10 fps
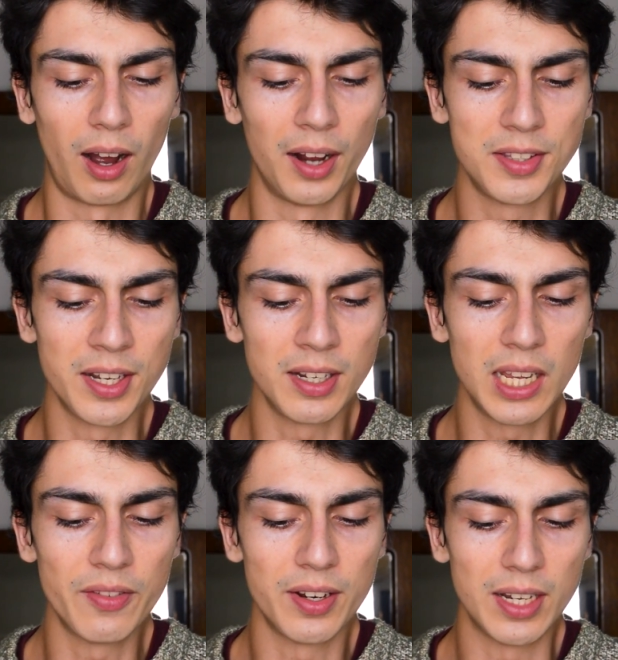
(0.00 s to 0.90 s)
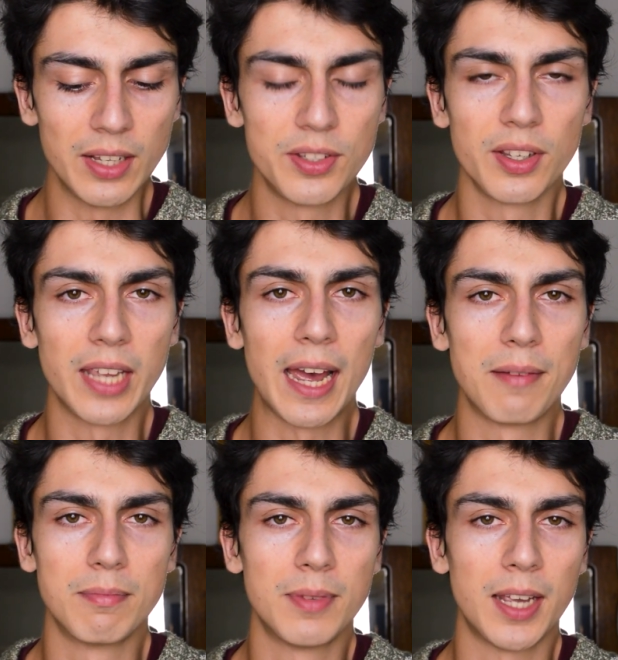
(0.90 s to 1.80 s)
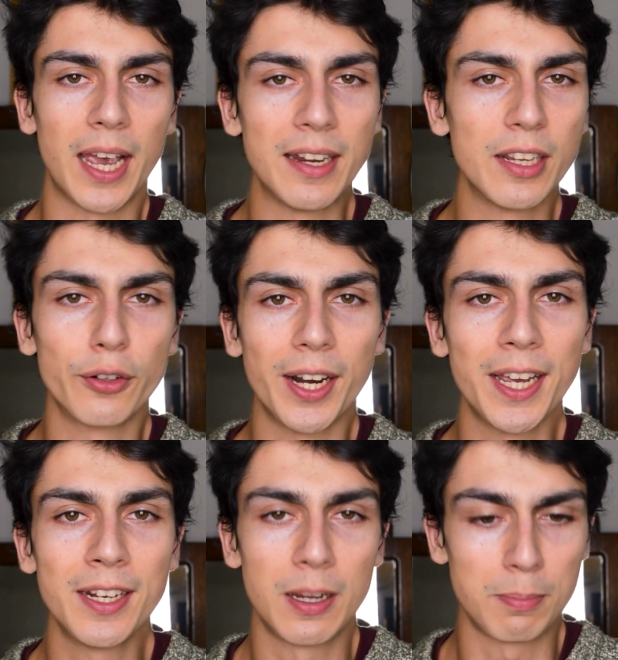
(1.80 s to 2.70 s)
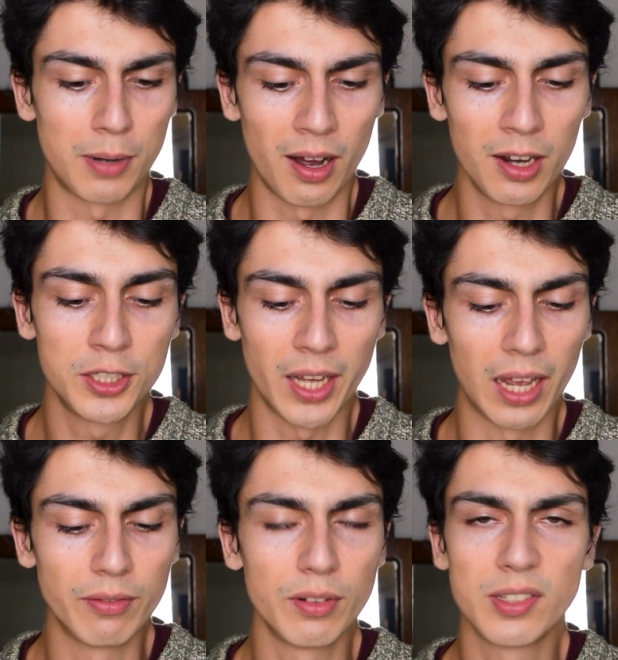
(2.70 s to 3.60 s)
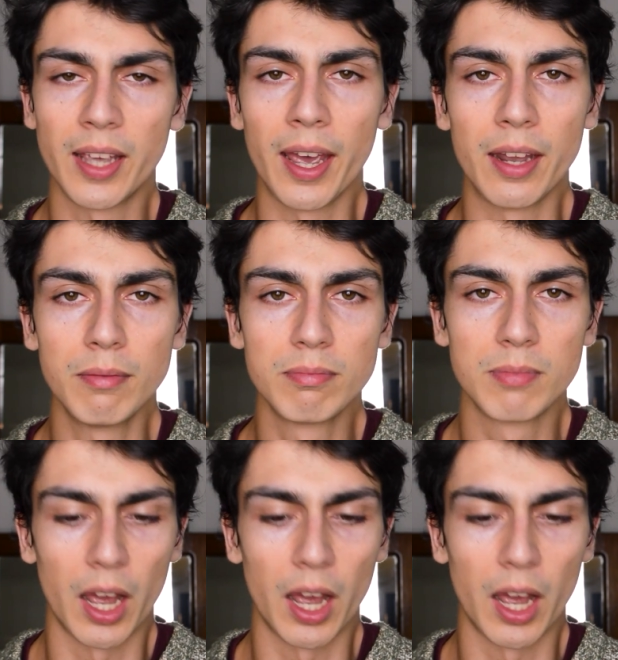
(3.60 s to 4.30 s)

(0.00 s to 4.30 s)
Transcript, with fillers: I didn't even need to get any grade in biology A-level to get in.